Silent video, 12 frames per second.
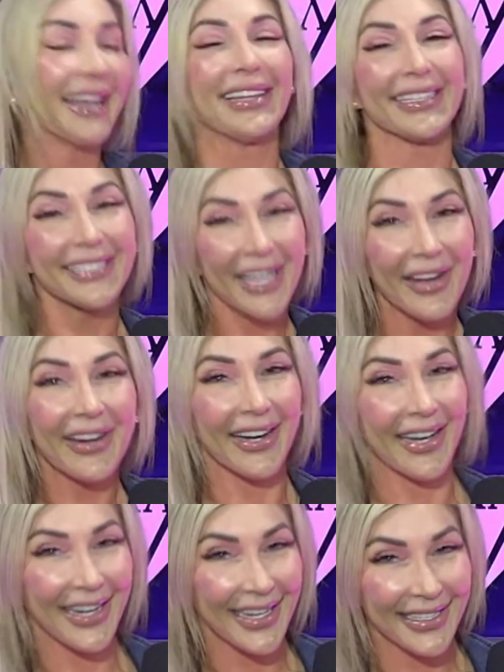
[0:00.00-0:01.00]
Let's tell our
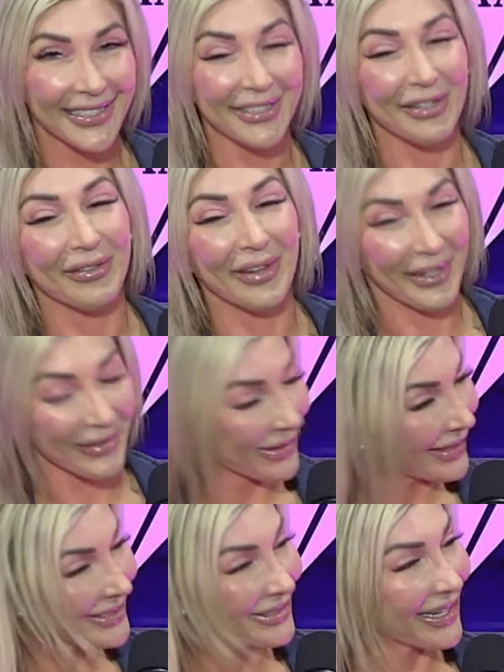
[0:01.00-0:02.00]
audience where to
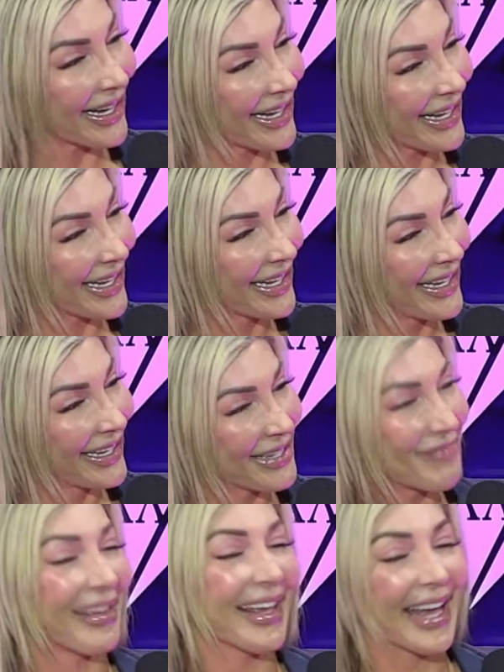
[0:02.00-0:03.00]
find you at,
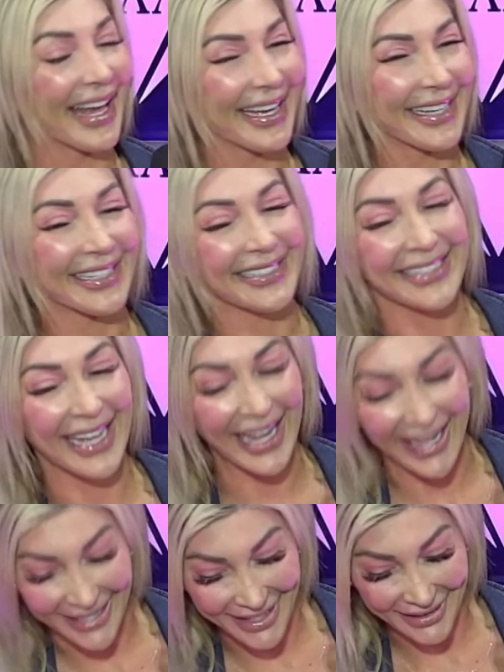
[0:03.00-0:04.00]
because
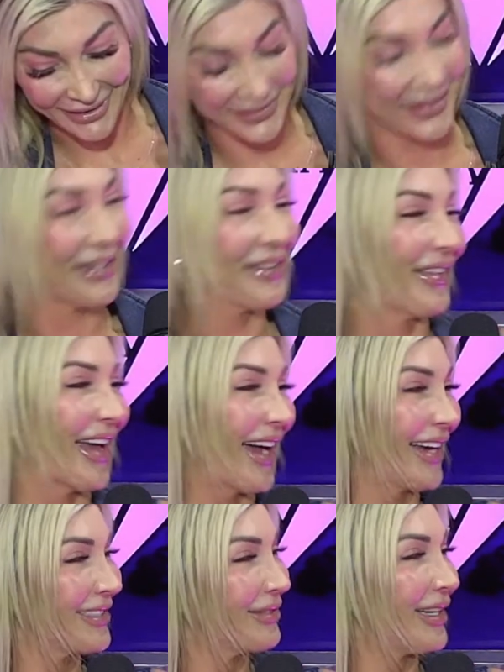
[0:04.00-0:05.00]
I know for a
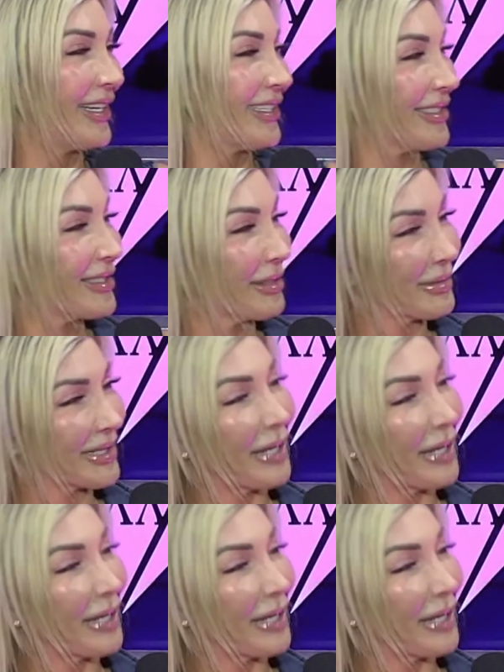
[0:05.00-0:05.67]
fact we need to get you some subs.